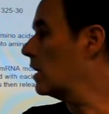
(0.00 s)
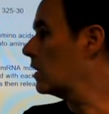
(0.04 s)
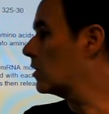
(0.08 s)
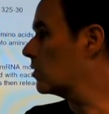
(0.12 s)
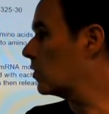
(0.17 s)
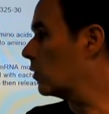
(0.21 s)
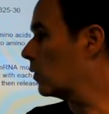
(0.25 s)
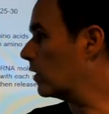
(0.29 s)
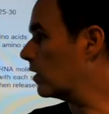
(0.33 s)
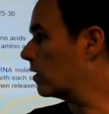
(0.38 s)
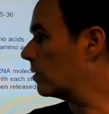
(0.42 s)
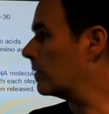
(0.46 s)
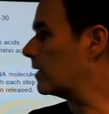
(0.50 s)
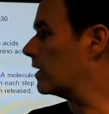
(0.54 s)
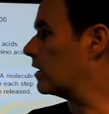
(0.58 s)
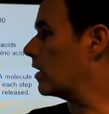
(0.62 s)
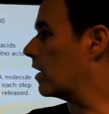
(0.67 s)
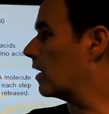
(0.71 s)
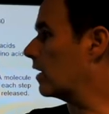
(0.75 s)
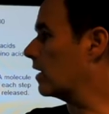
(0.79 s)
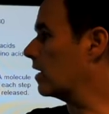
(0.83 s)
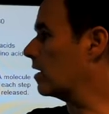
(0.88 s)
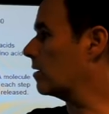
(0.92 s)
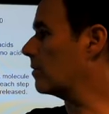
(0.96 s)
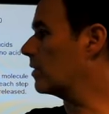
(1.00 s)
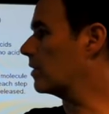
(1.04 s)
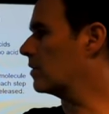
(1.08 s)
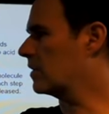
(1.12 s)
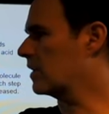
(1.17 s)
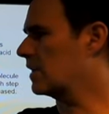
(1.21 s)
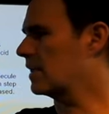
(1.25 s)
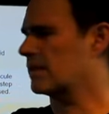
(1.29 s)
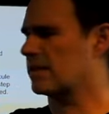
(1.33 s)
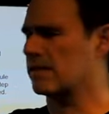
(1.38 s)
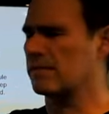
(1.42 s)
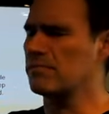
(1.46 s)
So we're going to be talking
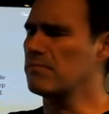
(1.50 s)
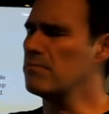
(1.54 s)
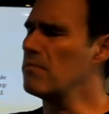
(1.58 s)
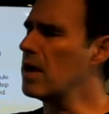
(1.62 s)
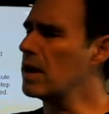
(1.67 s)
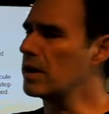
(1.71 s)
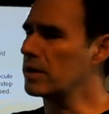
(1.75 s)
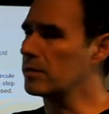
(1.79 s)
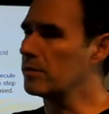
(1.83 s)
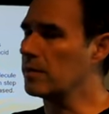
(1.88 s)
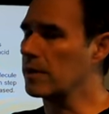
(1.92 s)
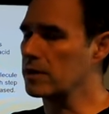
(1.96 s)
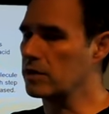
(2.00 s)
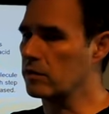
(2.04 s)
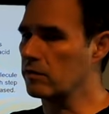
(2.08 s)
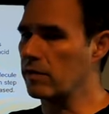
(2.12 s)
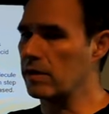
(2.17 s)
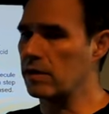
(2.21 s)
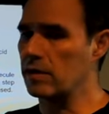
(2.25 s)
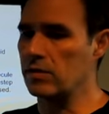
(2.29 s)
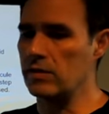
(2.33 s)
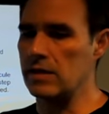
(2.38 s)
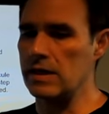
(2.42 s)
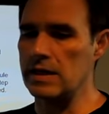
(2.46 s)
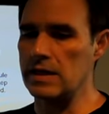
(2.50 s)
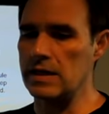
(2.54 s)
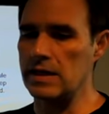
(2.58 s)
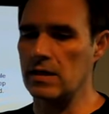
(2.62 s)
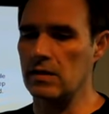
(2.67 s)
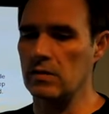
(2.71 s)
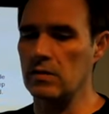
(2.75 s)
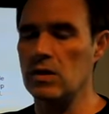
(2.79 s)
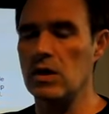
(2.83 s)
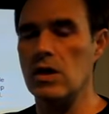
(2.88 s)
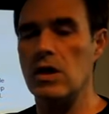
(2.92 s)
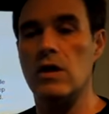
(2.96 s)
about this in much, much greater
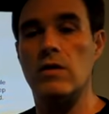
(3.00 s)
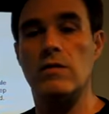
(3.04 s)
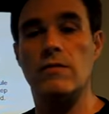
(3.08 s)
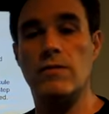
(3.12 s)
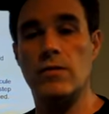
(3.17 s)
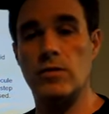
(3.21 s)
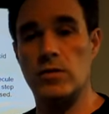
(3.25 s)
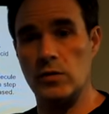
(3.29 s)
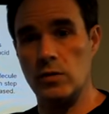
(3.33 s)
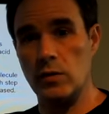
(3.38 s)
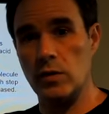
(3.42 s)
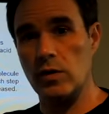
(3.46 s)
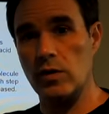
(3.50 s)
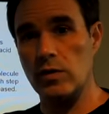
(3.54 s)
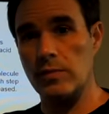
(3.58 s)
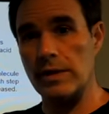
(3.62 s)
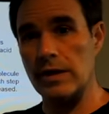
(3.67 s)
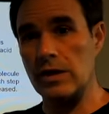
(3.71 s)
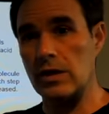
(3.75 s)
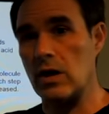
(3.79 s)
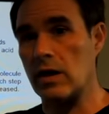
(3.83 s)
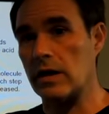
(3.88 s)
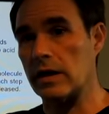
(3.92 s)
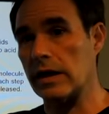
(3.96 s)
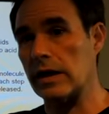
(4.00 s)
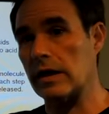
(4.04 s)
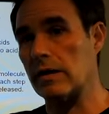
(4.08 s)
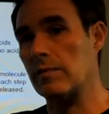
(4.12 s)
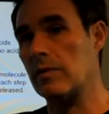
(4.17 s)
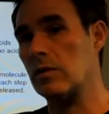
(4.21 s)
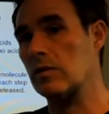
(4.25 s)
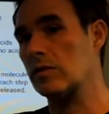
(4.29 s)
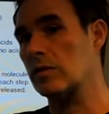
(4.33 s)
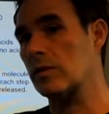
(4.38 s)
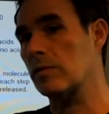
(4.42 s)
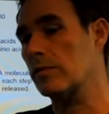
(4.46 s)
detail. First, we're going to be talking
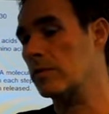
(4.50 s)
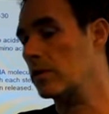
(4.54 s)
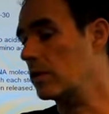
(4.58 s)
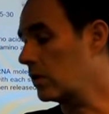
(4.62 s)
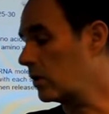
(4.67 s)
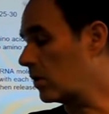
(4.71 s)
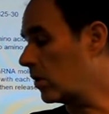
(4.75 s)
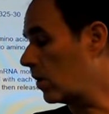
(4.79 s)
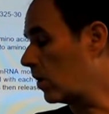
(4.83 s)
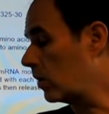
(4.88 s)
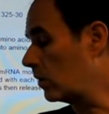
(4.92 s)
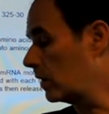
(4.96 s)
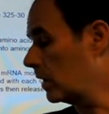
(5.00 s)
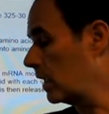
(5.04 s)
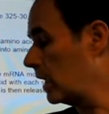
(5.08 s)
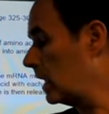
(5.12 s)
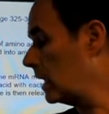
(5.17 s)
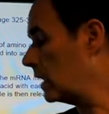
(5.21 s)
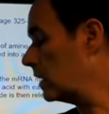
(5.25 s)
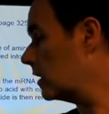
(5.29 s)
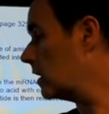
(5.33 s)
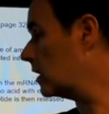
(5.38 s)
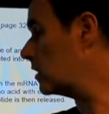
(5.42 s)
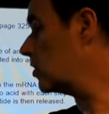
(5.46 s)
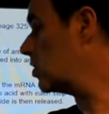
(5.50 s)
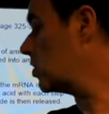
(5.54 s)
about something called the